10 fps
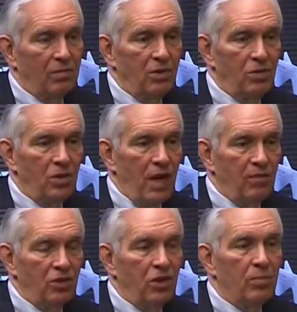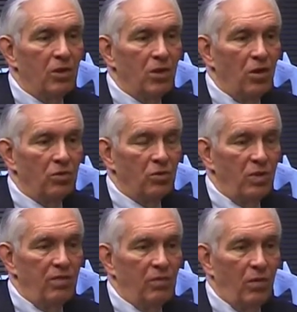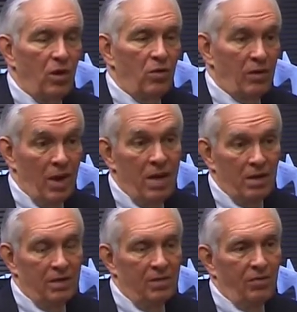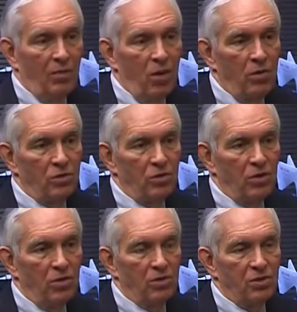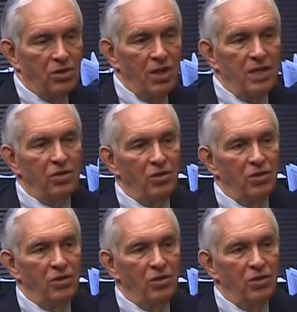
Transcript: Usually average a couple of calls a week from lawyers across the state,